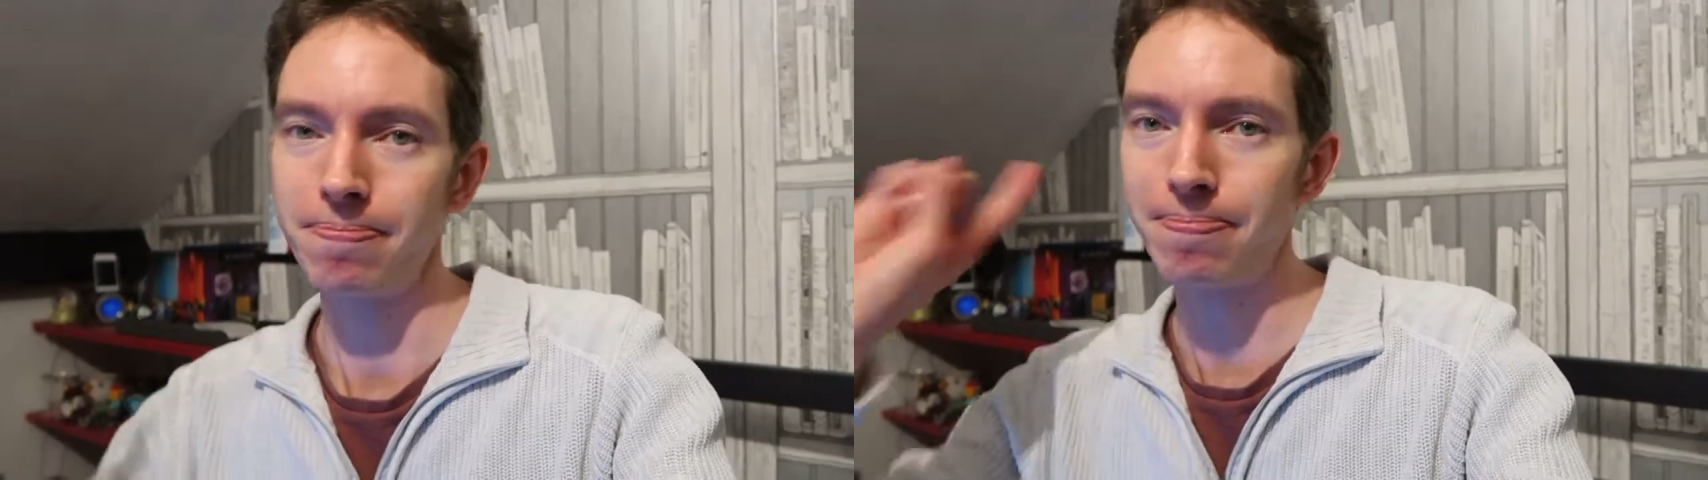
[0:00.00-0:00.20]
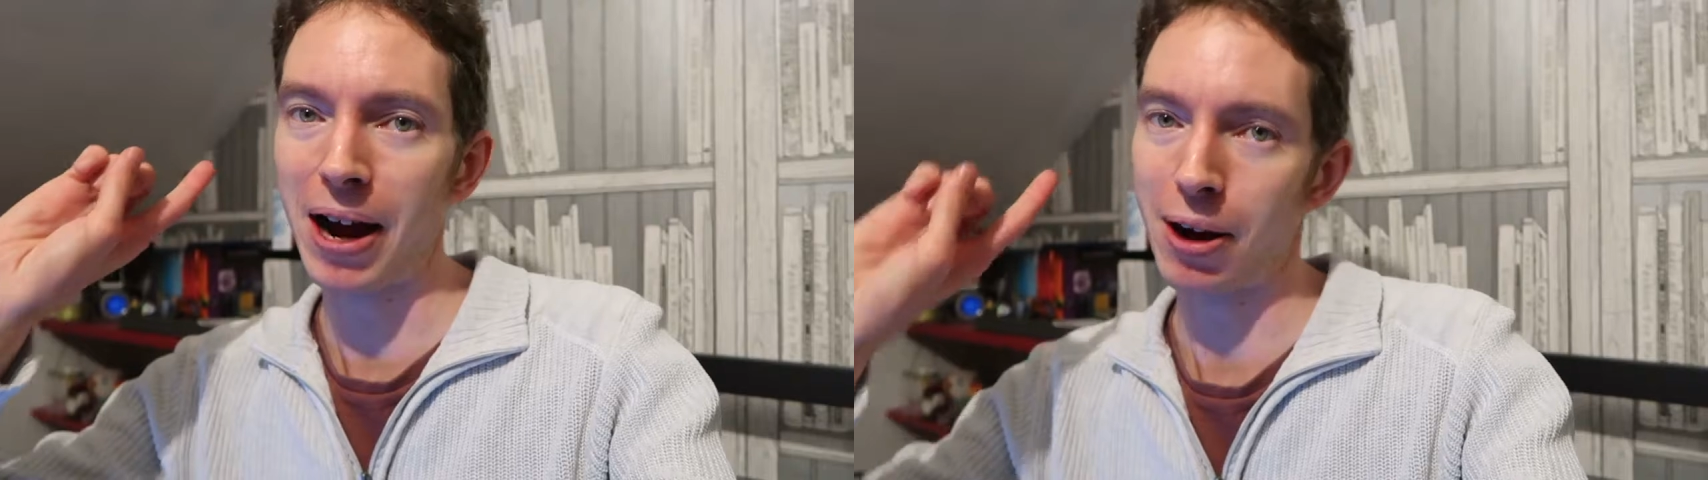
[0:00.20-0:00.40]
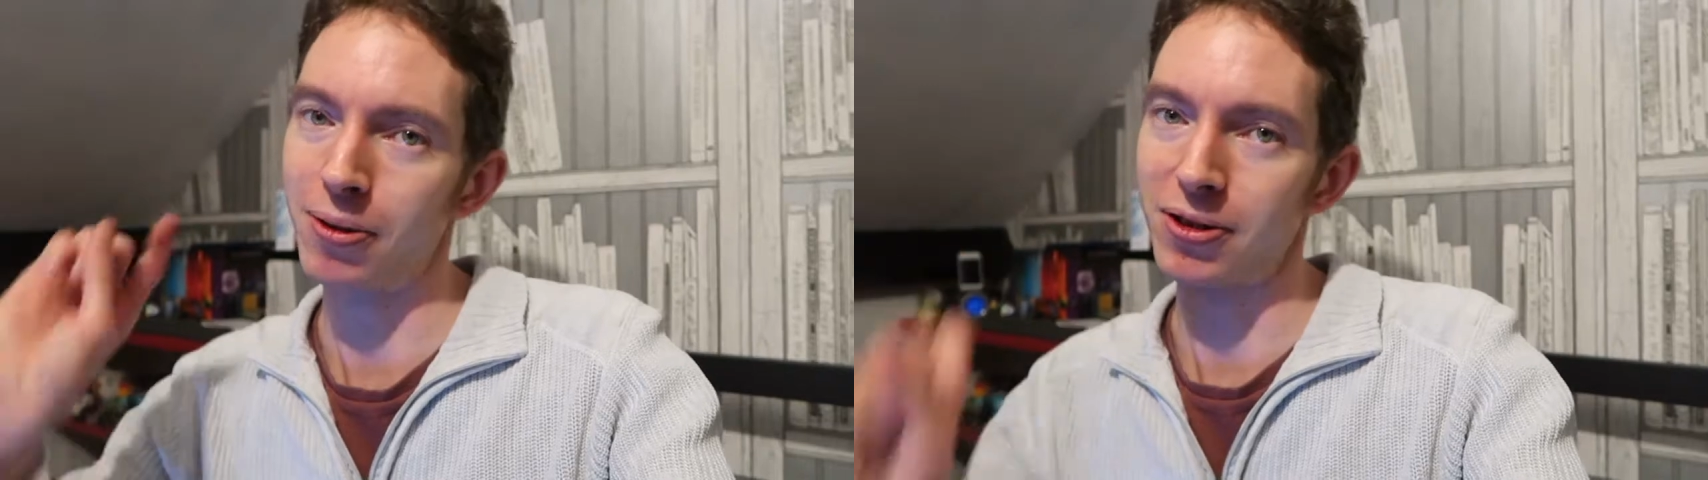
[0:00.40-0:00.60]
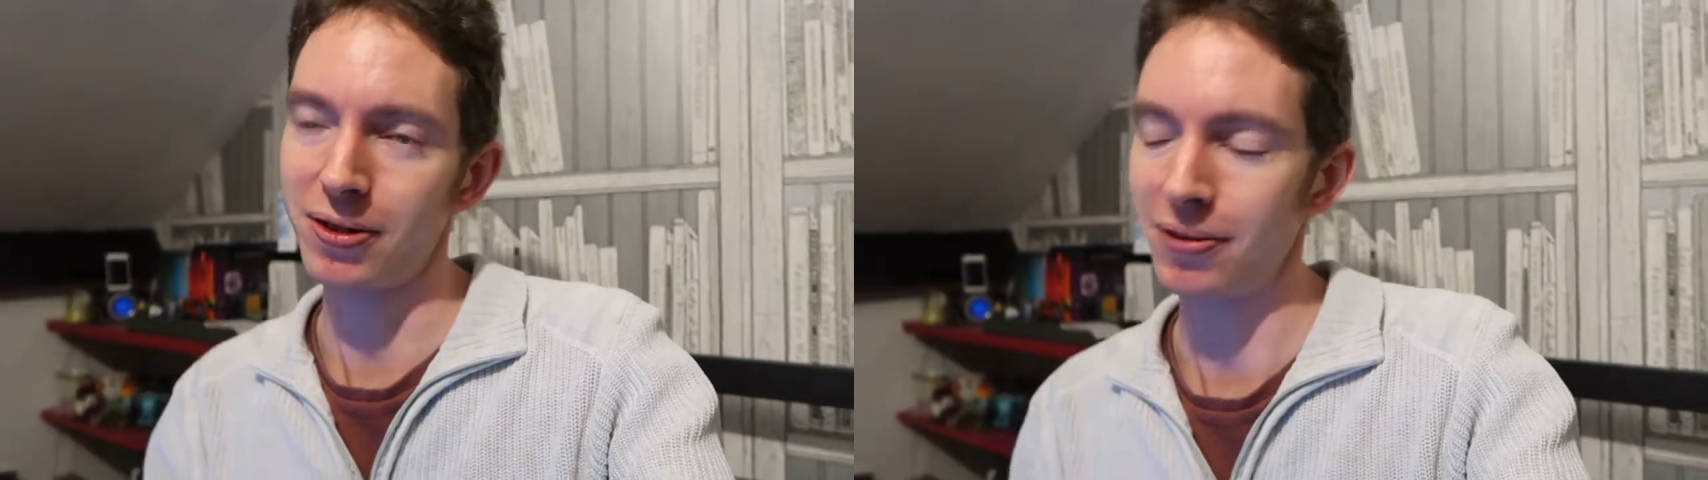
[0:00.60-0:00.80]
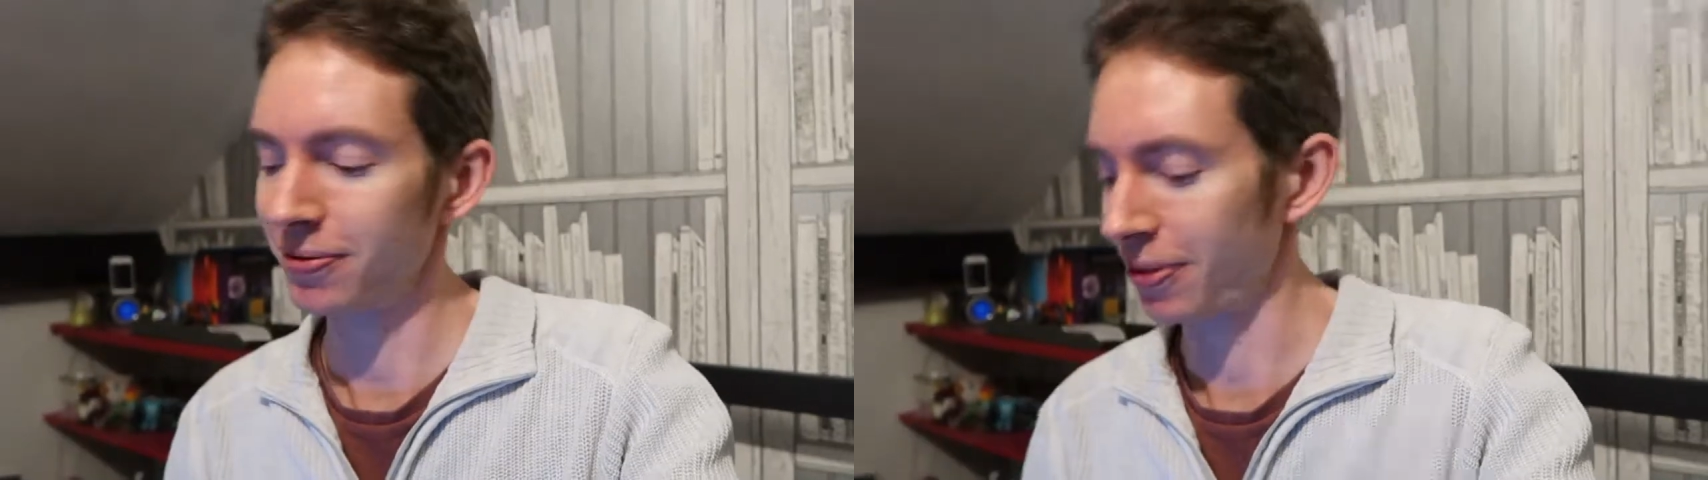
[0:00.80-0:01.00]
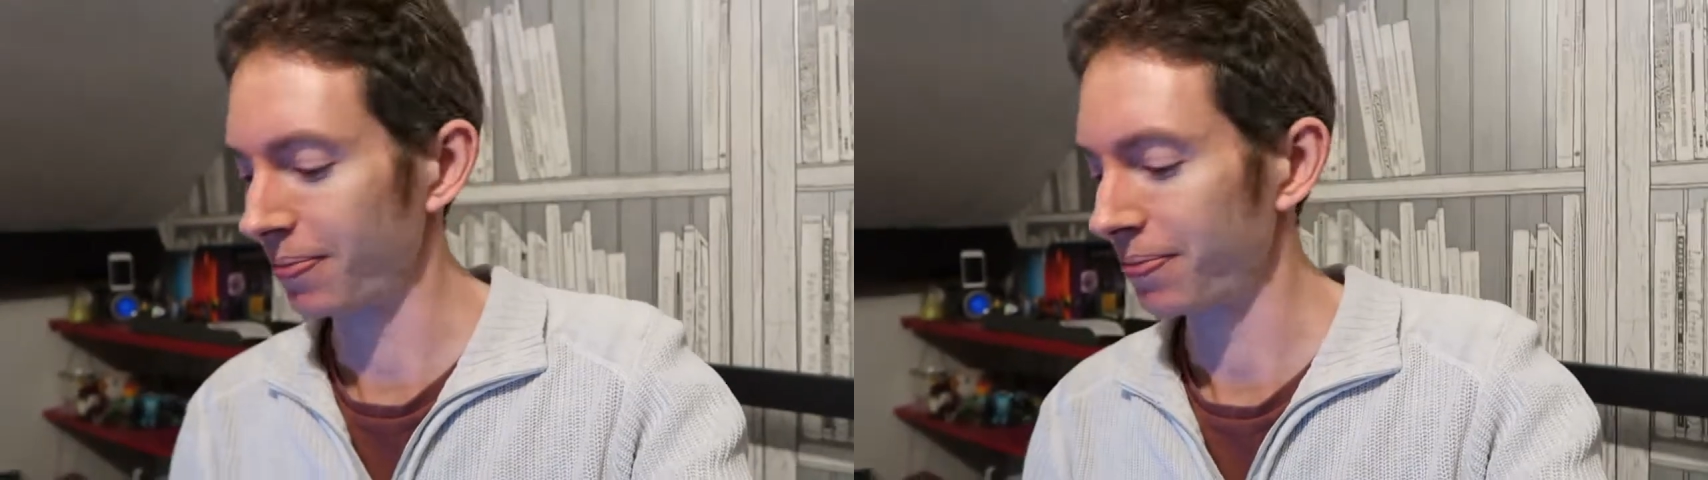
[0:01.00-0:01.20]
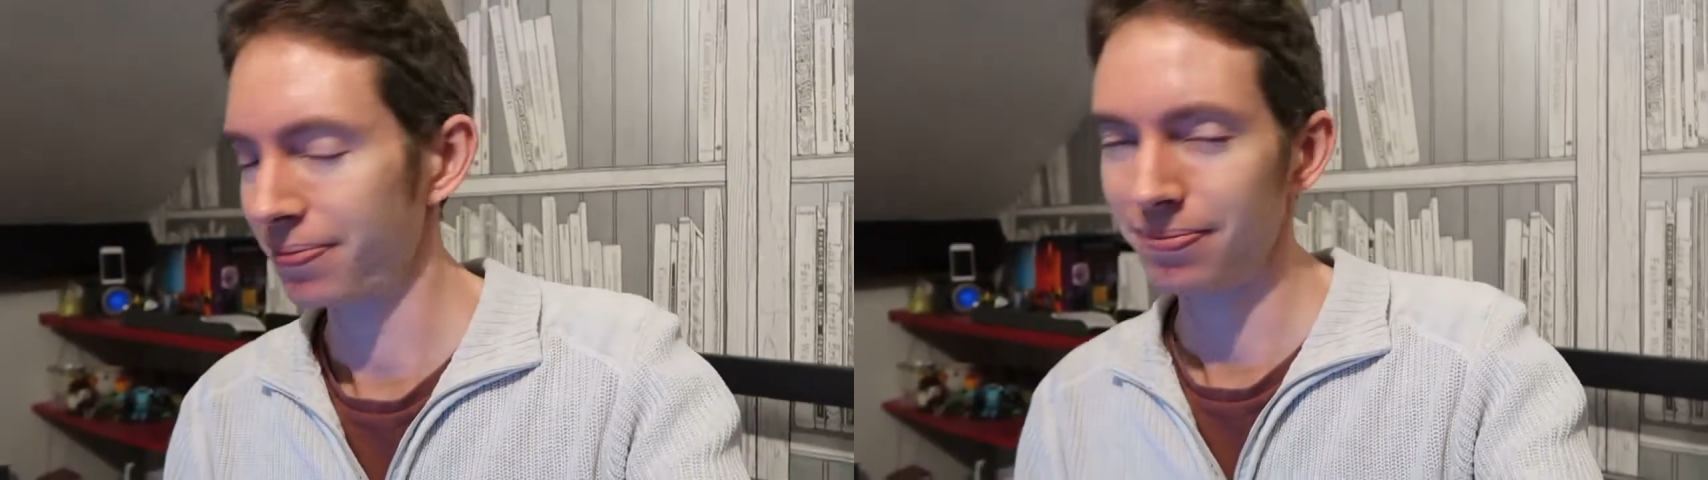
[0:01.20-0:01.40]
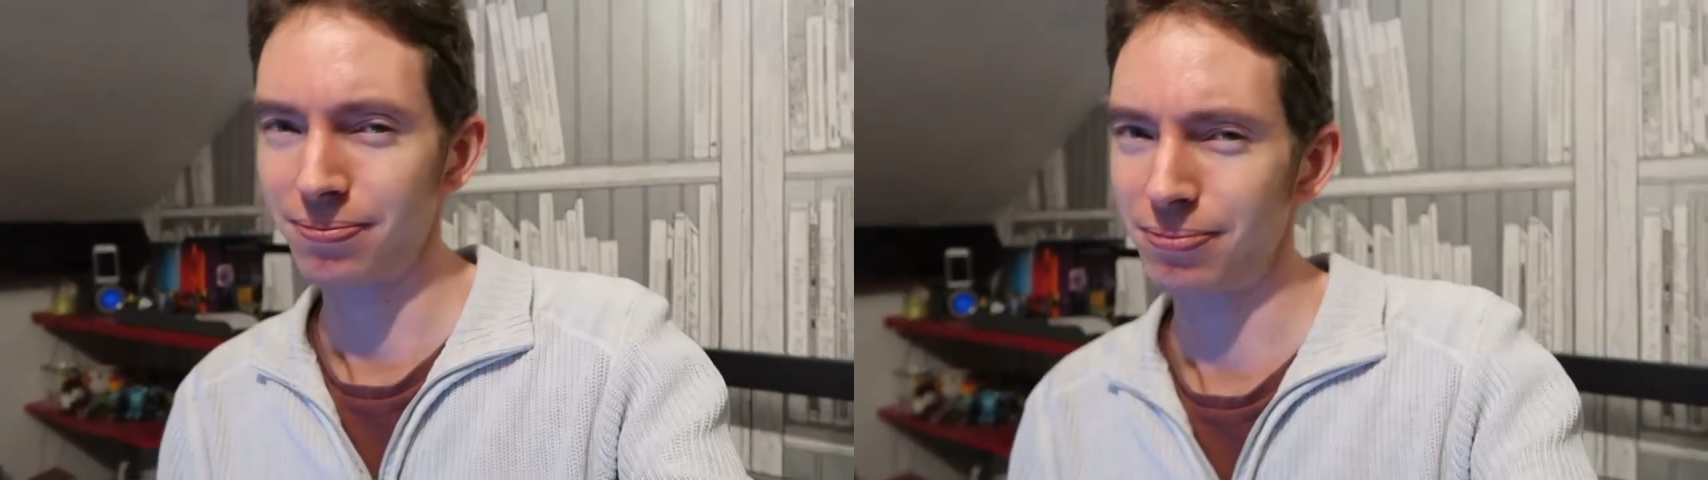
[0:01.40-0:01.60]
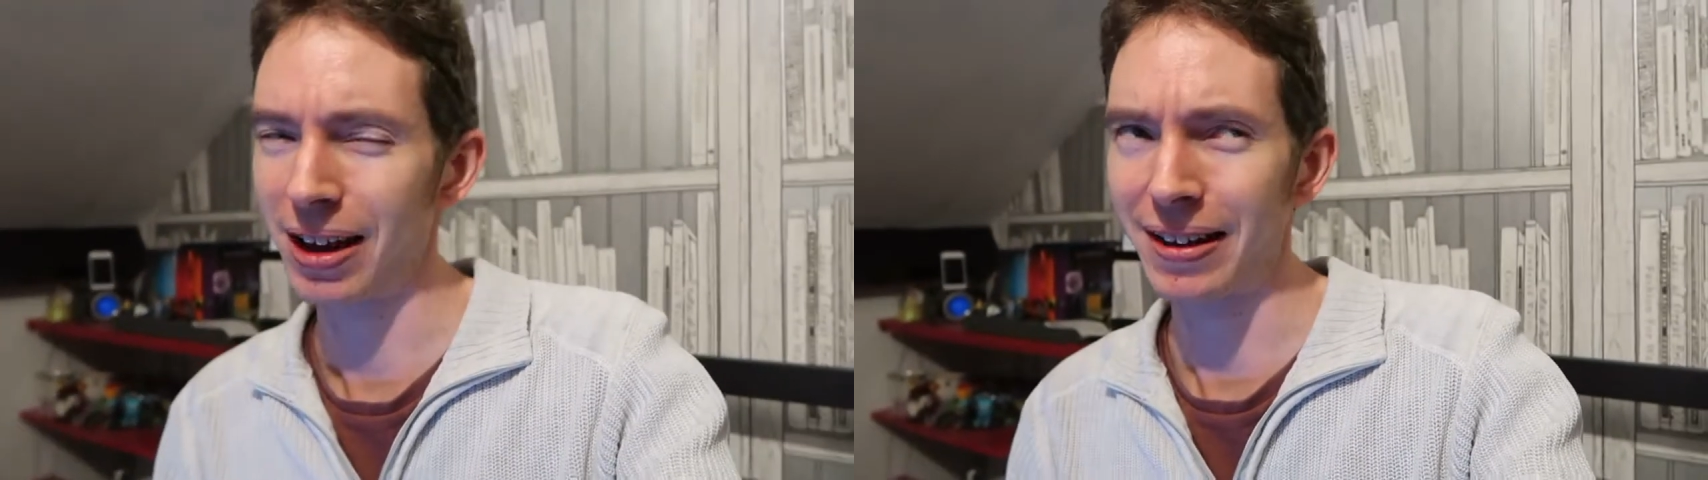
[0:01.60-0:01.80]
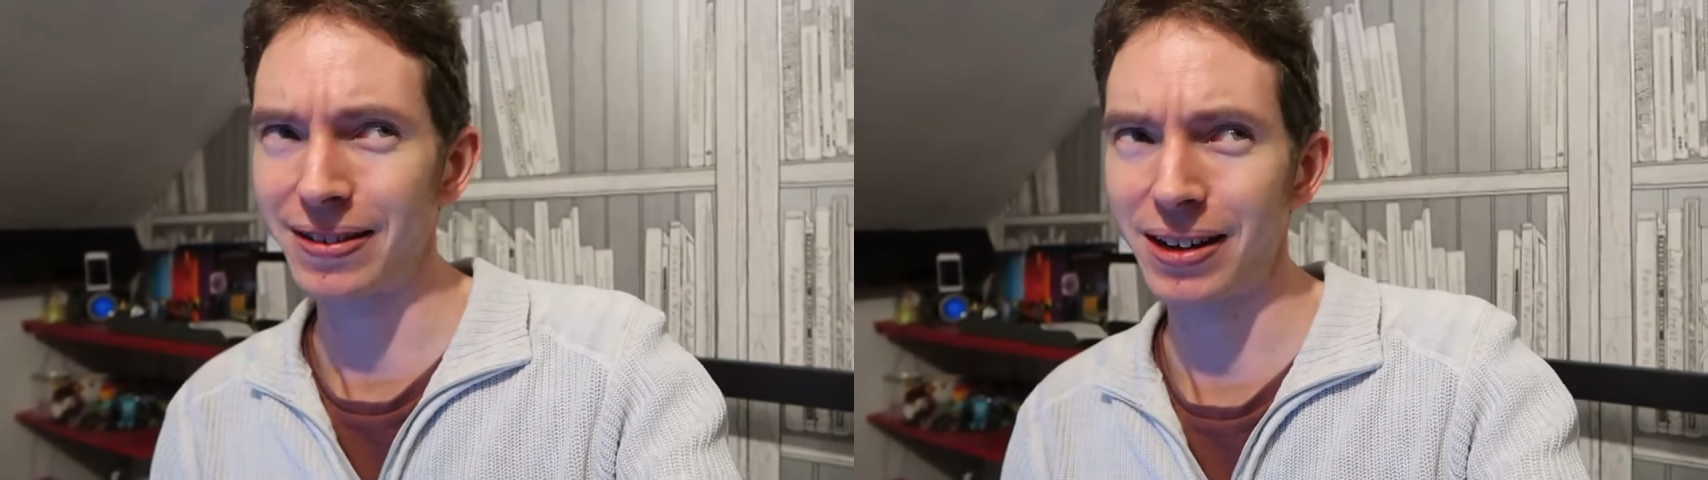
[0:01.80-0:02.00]
backwards from
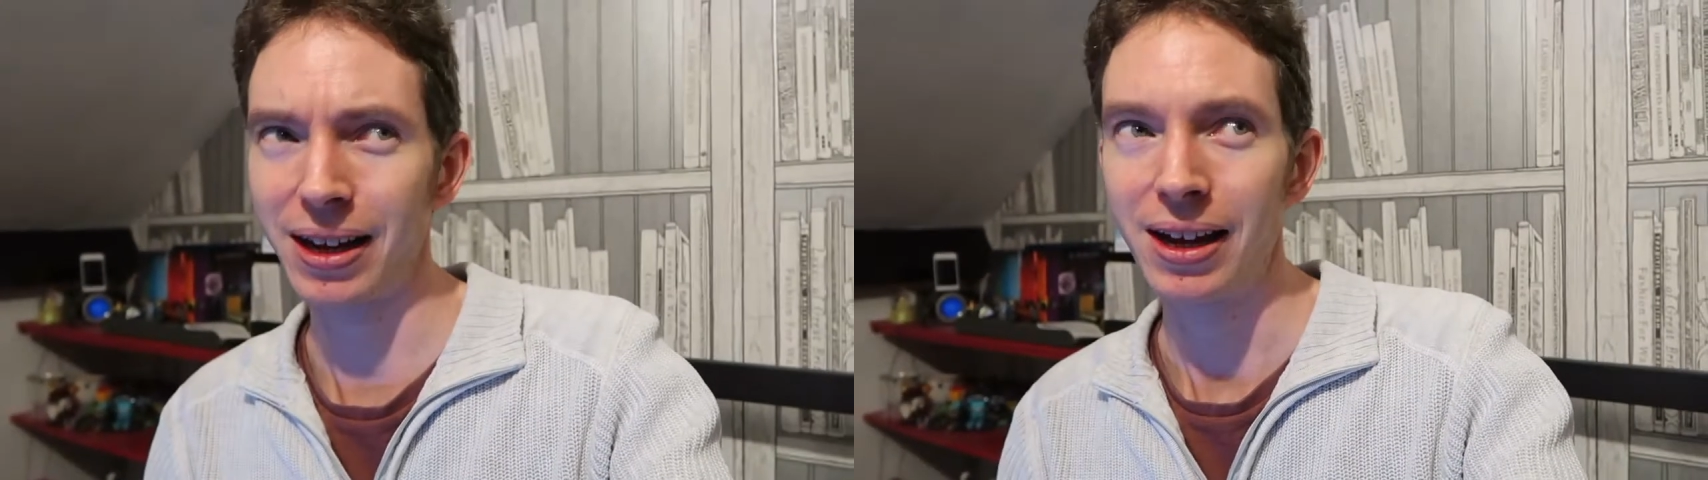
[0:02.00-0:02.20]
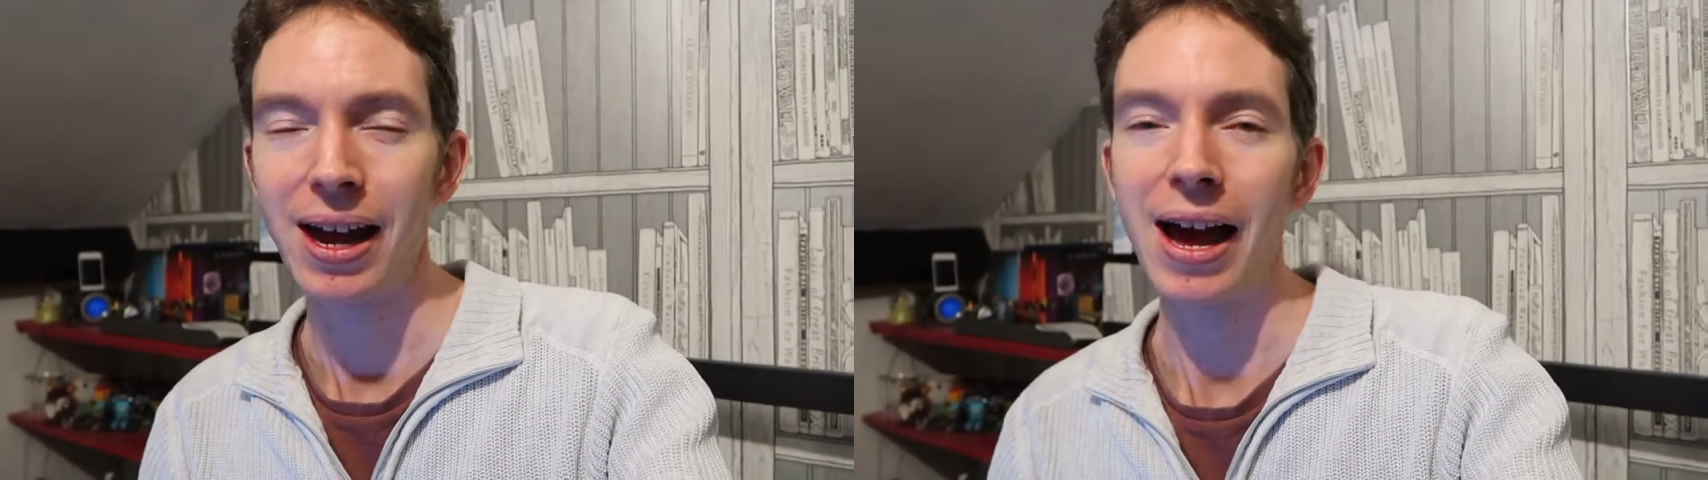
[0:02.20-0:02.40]
yesterday.